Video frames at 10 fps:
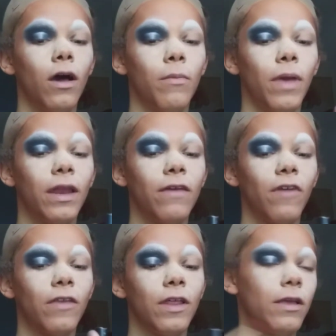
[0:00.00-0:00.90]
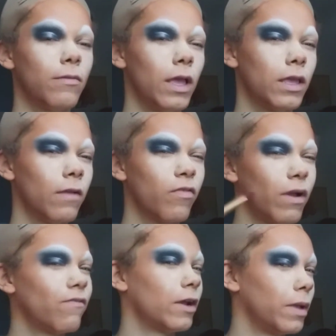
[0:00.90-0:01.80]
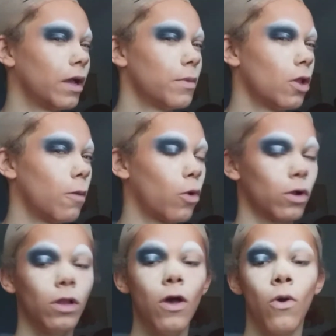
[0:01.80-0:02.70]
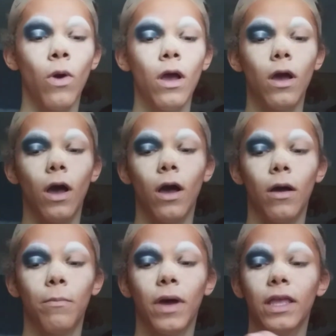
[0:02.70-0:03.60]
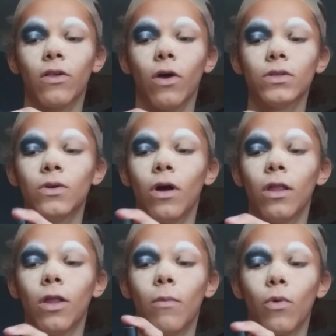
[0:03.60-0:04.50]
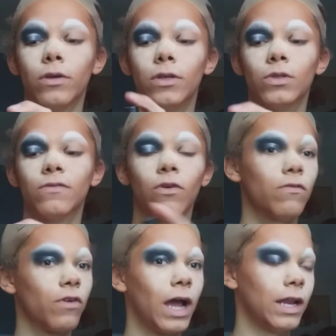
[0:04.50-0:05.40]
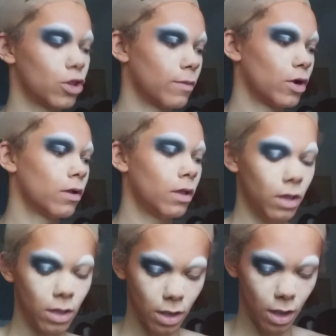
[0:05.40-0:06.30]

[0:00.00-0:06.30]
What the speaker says: And I find that it gives my final makeup a lot more glow, but it's also a lot more useful for adding shimmer,